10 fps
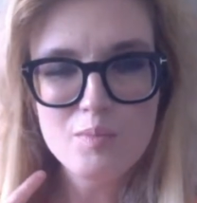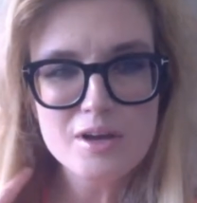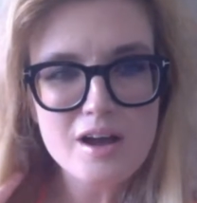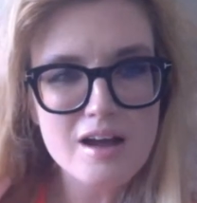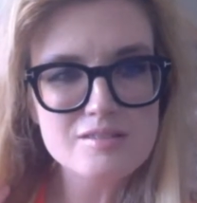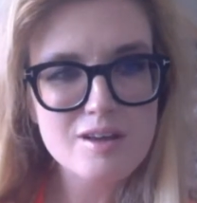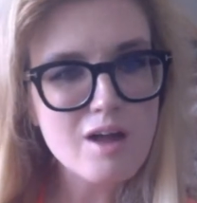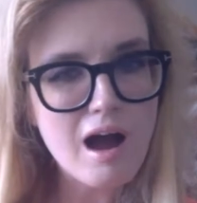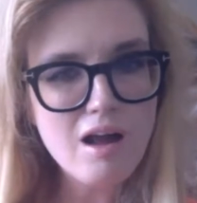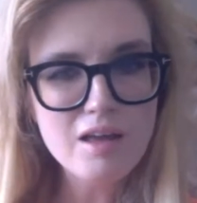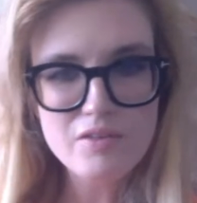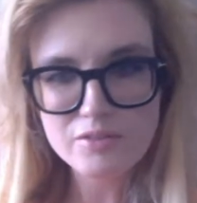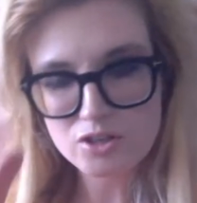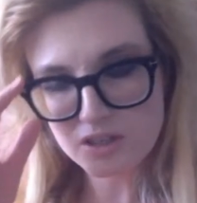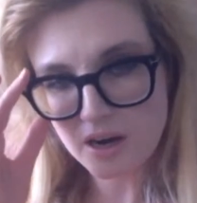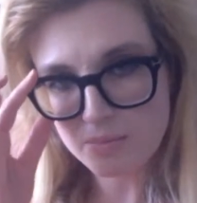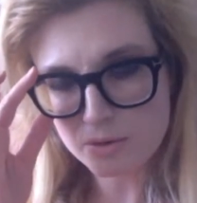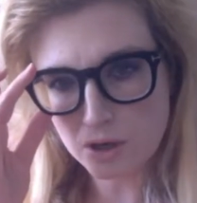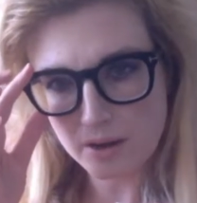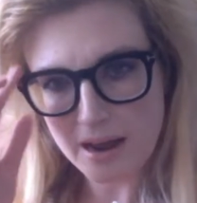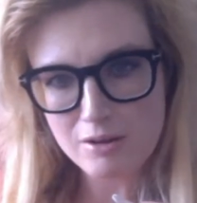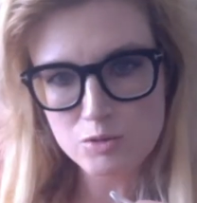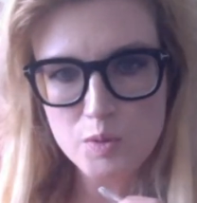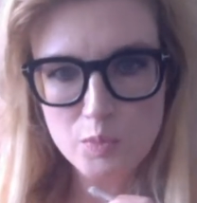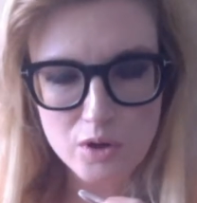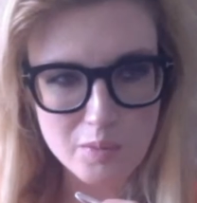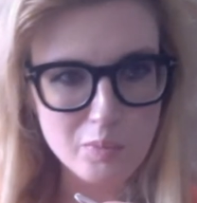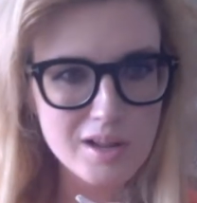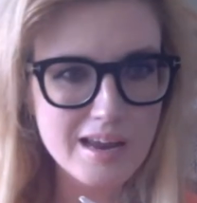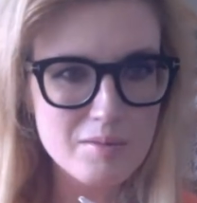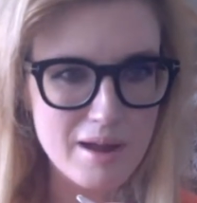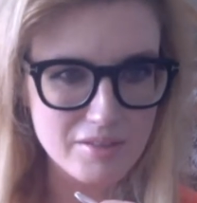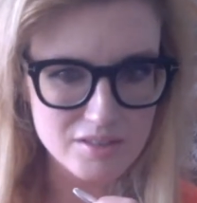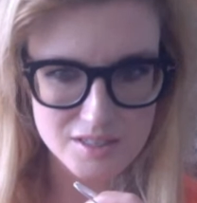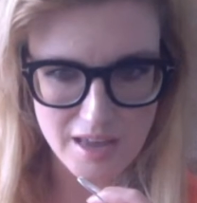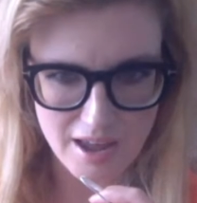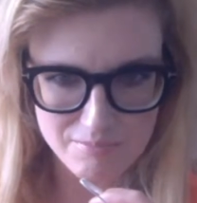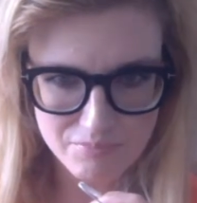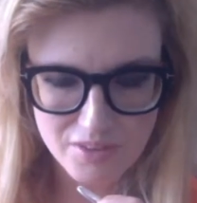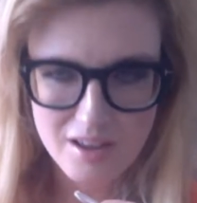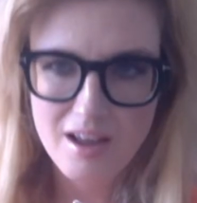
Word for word: because all I've ever seen up until now is people complain about this game.